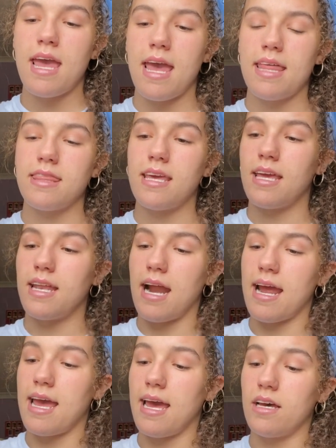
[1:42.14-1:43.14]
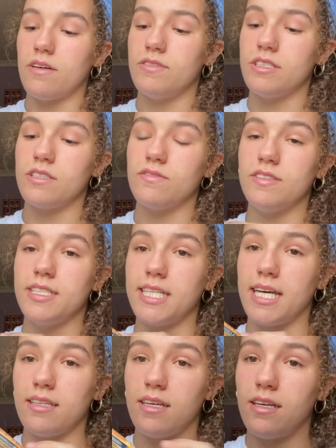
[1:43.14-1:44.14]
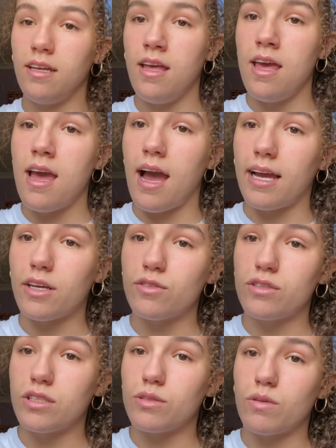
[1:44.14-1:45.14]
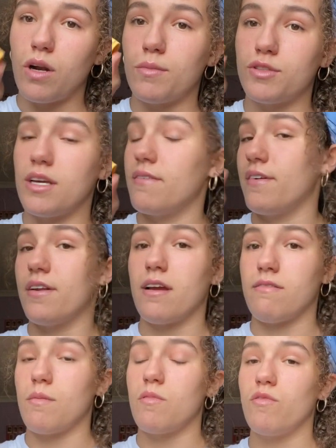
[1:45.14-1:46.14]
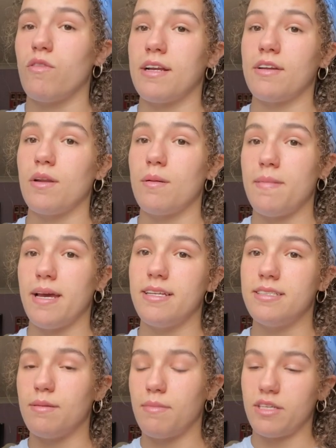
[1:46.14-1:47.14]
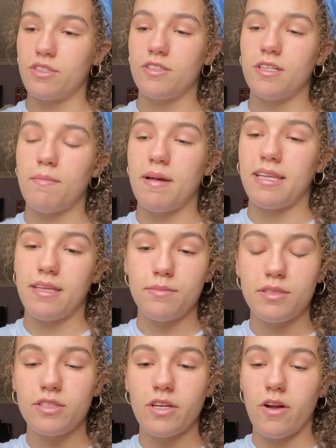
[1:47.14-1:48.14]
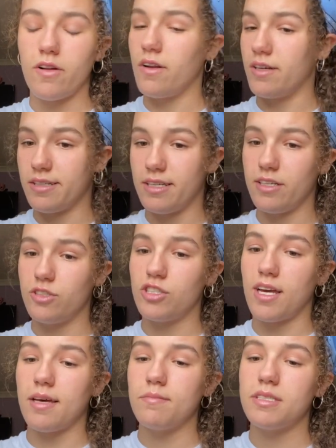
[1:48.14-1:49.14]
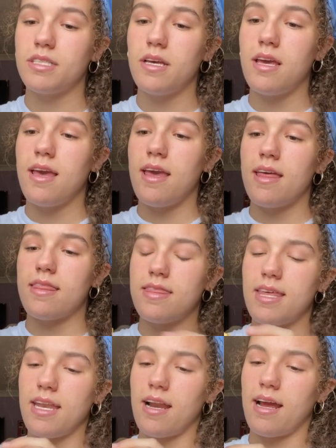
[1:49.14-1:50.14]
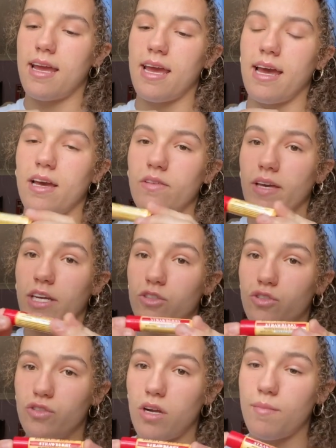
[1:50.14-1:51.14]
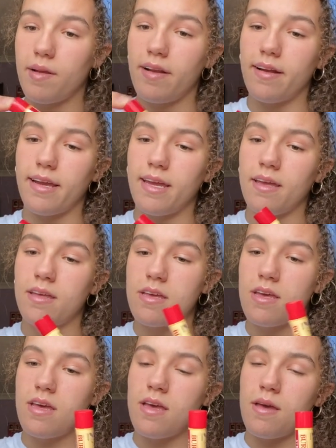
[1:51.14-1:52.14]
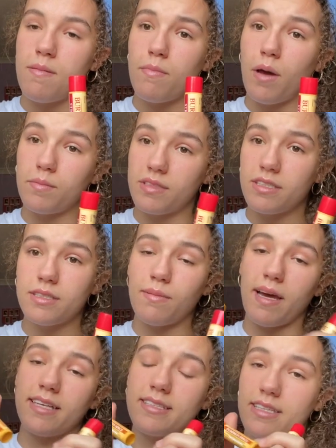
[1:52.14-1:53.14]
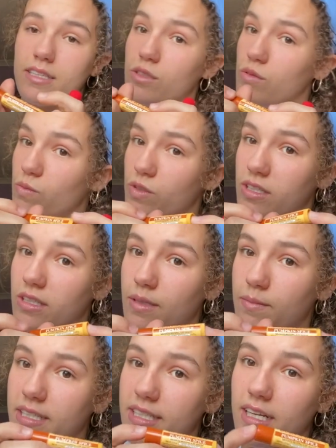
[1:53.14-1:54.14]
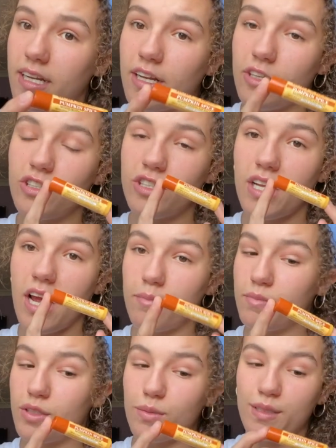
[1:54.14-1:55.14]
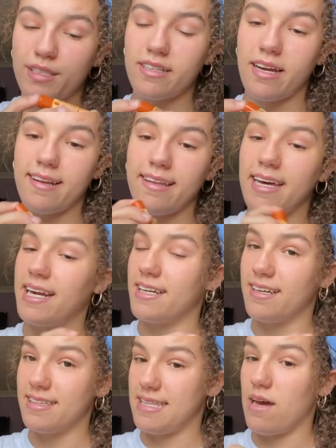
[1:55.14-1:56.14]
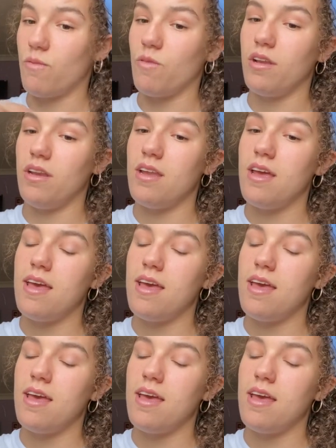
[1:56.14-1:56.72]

And then I have this Vanilla. I use this one almost every night right before I go to bed to make sure that my lips are not getting chapped. Then I have a Strawberry pumpkin spice and this one was a limited edition i'm super excited that i got that one